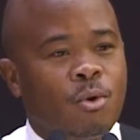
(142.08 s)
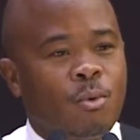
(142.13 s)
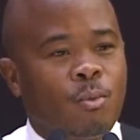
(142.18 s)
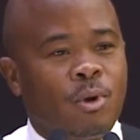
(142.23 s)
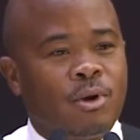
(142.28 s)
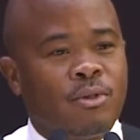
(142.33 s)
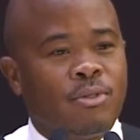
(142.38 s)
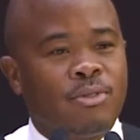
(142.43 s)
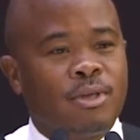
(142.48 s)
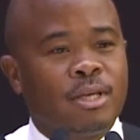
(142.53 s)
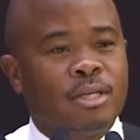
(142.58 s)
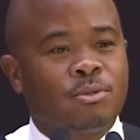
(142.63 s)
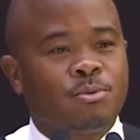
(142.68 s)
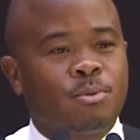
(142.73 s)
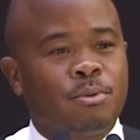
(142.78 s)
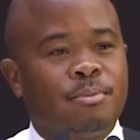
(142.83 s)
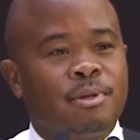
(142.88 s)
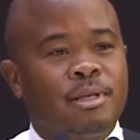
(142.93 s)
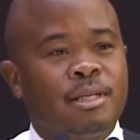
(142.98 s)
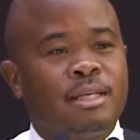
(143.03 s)
One of the things
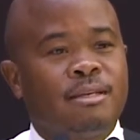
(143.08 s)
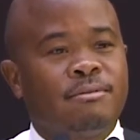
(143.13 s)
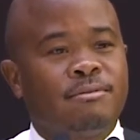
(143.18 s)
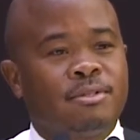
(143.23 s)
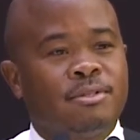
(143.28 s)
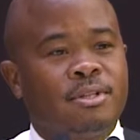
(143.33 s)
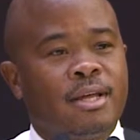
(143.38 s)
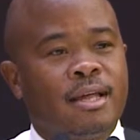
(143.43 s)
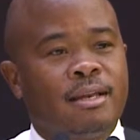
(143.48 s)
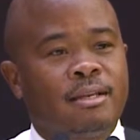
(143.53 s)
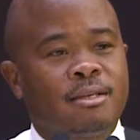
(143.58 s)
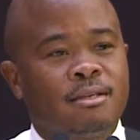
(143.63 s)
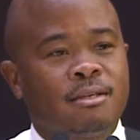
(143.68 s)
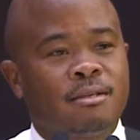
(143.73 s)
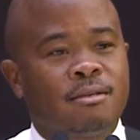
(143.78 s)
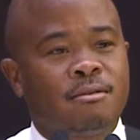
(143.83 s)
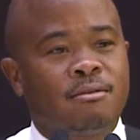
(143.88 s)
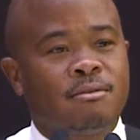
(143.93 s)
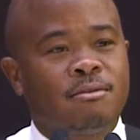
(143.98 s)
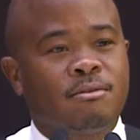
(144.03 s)
we believe is that
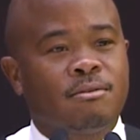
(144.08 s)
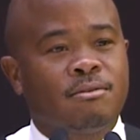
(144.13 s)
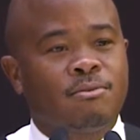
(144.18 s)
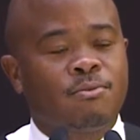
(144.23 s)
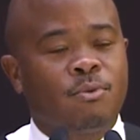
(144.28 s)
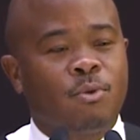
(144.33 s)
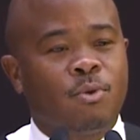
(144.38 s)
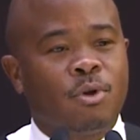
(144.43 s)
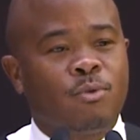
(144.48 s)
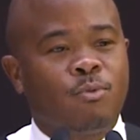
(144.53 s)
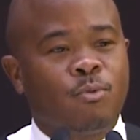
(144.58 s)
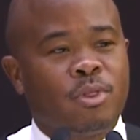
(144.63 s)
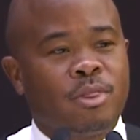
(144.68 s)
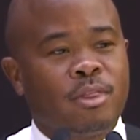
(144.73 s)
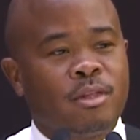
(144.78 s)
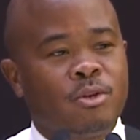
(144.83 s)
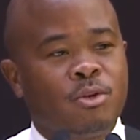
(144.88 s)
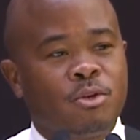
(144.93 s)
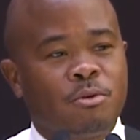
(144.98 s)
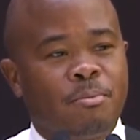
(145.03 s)
if we
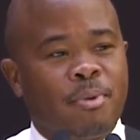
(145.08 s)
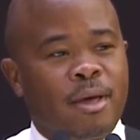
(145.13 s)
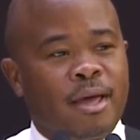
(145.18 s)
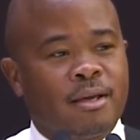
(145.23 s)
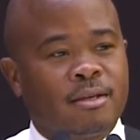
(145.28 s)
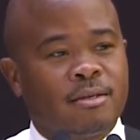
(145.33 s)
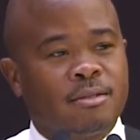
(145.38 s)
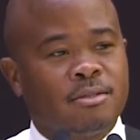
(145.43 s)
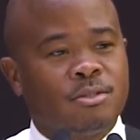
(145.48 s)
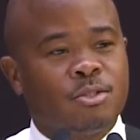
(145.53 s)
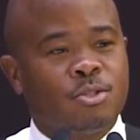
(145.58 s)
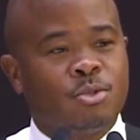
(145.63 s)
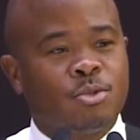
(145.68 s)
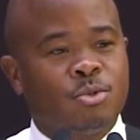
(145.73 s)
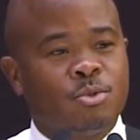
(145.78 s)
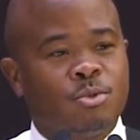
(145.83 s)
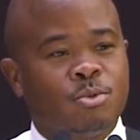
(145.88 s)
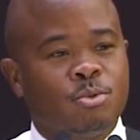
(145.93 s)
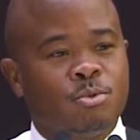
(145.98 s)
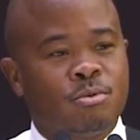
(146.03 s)
look back
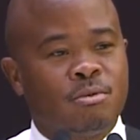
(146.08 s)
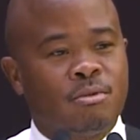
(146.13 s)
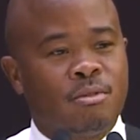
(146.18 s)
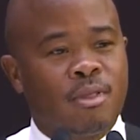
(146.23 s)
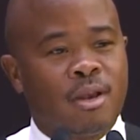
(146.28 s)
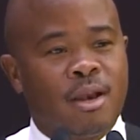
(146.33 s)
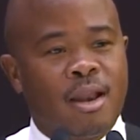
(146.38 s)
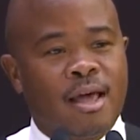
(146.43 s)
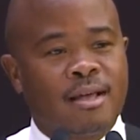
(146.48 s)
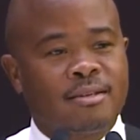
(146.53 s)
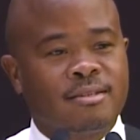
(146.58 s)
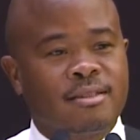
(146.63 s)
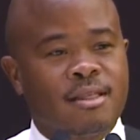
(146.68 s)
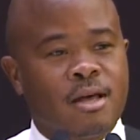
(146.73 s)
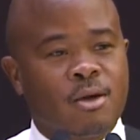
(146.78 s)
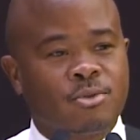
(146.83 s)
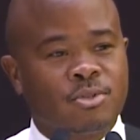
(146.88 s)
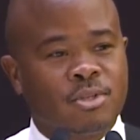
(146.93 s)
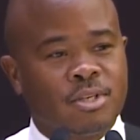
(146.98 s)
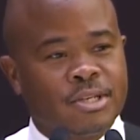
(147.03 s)
to the last
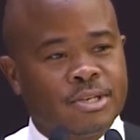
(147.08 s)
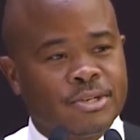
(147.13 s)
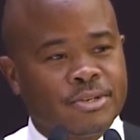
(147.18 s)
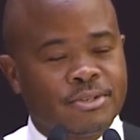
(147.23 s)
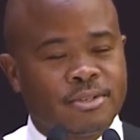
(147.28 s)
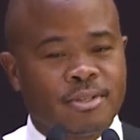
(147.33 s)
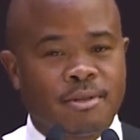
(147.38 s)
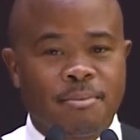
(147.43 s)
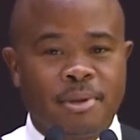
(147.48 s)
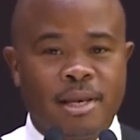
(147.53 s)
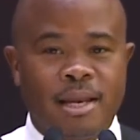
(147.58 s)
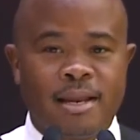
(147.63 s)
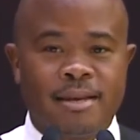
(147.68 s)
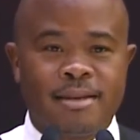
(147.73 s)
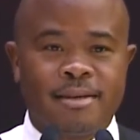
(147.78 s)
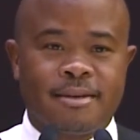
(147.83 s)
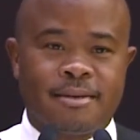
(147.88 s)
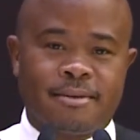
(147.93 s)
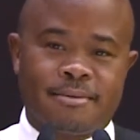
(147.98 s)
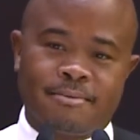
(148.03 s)
1,000 years, the
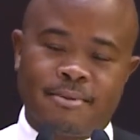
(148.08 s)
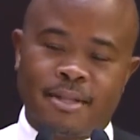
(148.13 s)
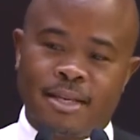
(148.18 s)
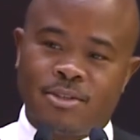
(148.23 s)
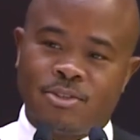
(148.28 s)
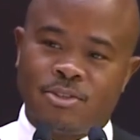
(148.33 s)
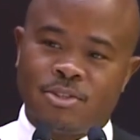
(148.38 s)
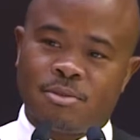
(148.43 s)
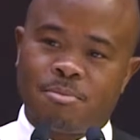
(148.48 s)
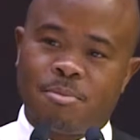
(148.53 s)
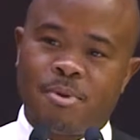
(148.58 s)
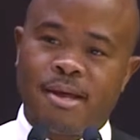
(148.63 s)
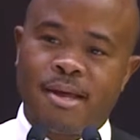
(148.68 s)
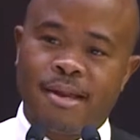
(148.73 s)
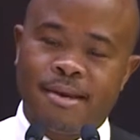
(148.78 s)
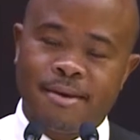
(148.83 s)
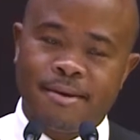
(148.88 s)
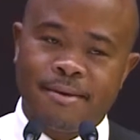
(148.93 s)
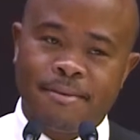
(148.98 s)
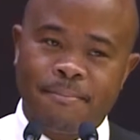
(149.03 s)
millennia that has just
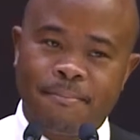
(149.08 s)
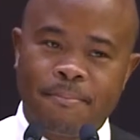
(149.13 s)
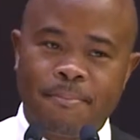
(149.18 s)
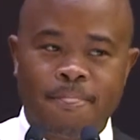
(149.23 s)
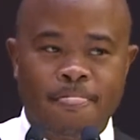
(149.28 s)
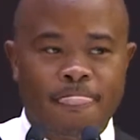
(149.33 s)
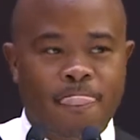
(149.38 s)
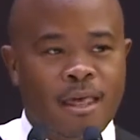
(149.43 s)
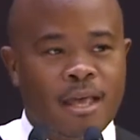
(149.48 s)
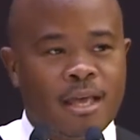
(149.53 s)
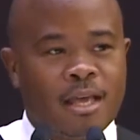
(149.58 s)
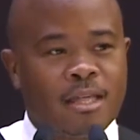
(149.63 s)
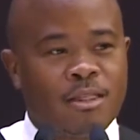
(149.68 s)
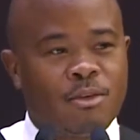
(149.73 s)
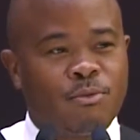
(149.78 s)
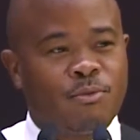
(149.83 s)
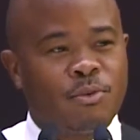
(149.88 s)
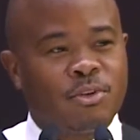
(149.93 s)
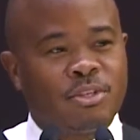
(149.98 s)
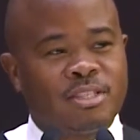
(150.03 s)
ended,
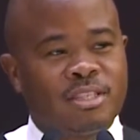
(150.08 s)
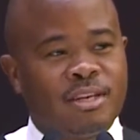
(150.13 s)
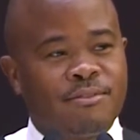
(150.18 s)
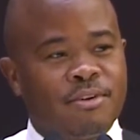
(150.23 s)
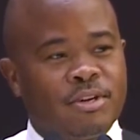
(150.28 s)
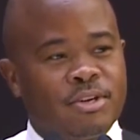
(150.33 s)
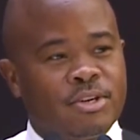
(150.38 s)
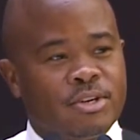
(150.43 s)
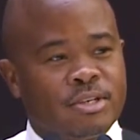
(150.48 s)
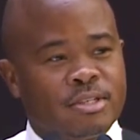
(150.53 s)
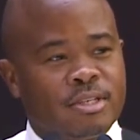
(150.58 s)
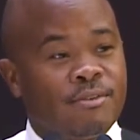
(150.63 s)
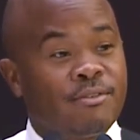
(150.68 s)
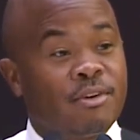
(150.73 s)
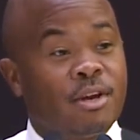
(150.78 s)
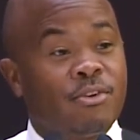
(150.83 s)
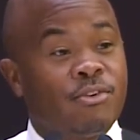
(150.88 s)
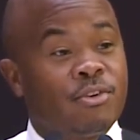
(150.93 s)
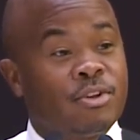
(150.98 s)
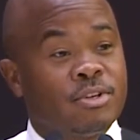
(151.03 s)
the first
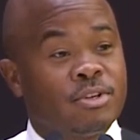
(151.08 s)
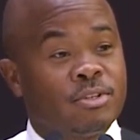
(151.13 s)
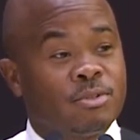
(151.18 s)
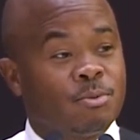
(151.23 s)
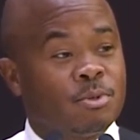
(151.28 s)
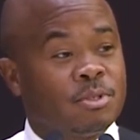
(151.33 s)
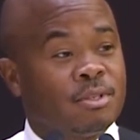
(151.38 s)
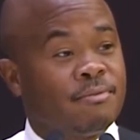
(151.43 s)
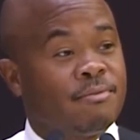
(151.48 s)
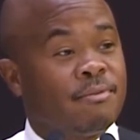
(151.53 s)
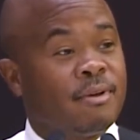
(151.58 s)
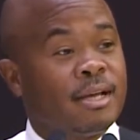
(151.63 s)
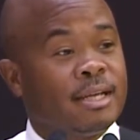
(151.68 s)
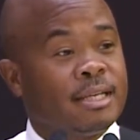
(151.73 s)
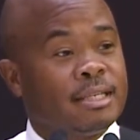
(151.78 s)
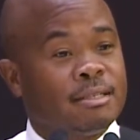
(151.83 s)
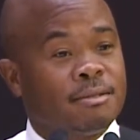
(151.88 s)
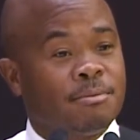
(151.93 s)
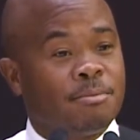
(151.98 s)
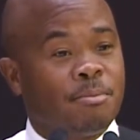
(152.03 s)
700 years was
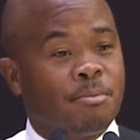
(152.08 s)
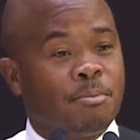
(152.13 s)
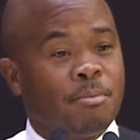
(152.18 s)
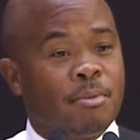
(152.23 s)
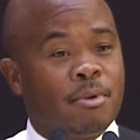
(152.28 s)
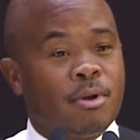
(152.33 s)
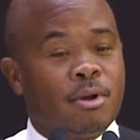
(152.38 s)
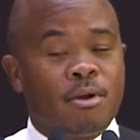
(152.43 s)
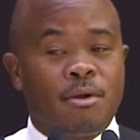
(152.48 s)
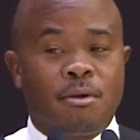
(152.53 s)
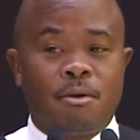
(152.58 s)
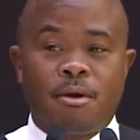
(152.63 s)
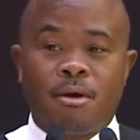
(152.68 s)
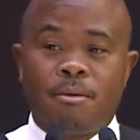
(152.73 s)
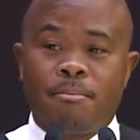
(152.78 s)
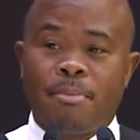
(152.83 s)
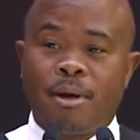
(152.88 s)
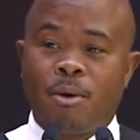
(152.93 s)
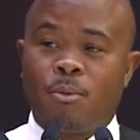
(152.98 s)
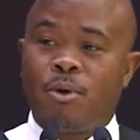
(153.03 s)
defined
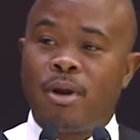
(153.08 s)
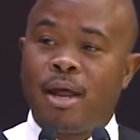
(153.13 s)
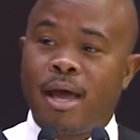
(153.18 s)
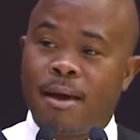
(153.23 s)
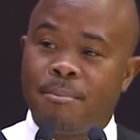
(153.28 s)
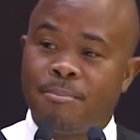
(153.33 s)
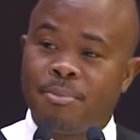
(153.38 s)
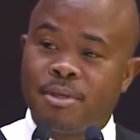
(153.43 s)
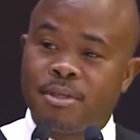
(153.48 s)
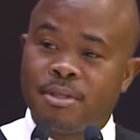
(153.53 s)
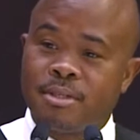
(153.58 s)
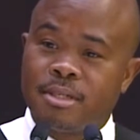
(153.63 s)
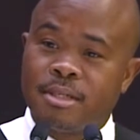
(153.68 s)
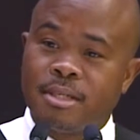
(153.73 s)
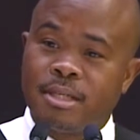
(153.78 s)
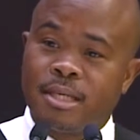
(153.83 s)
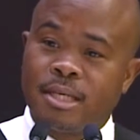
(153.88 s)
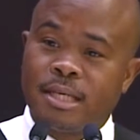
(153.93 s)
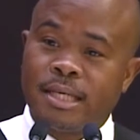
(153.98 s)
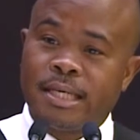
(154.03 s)
by what happened
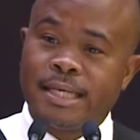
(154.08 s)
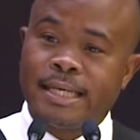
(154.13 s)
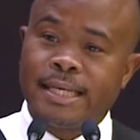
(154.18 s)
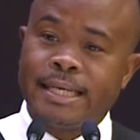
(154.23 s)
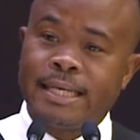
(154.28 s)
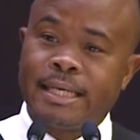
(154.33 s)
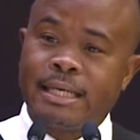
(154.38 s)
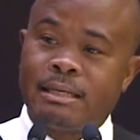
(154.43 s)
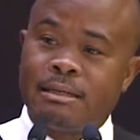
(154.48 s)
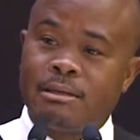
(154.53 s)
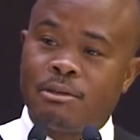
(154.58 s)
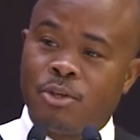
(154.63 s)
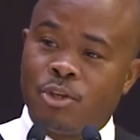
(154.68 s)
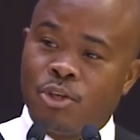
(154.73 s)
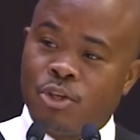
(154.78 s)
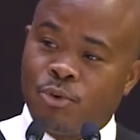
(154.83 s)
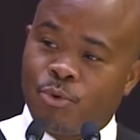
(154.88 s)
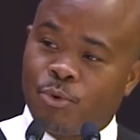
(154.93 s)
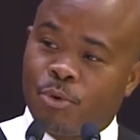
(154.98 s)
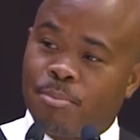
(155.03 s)
in
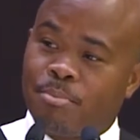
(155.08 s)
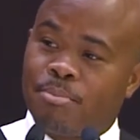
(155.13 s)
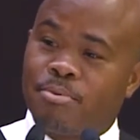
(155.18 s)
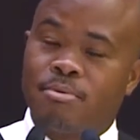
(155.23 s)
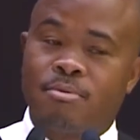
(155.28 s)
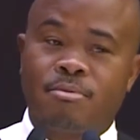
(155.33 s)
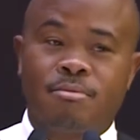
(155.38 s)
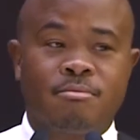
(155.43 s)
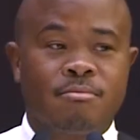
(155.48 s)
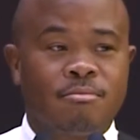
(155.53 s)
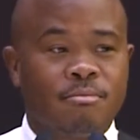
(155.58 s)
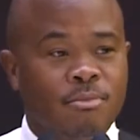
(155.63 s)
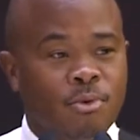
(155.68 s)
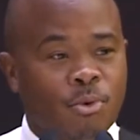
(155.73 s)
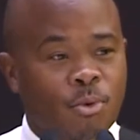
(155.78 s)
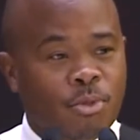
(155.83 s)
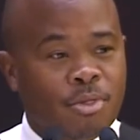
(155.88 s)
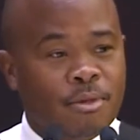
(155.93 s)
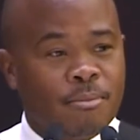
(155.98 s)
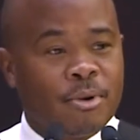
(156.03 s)
Europe,
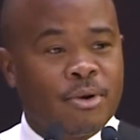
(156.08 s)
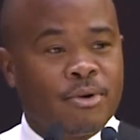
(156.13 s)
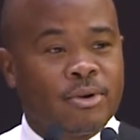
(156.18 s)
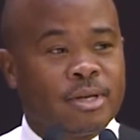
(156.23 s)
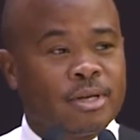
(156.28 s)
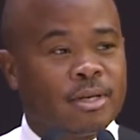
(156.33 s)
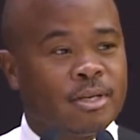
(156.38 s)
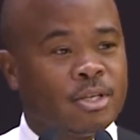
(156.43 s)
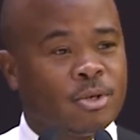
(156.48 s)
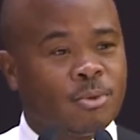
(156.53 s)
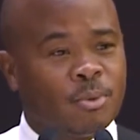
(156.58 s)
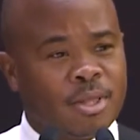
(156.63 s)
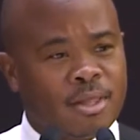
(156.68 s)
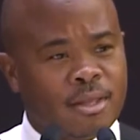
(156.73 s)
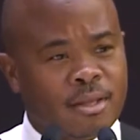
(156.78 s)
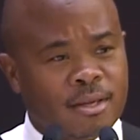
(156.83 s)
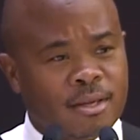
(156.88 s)
North America, when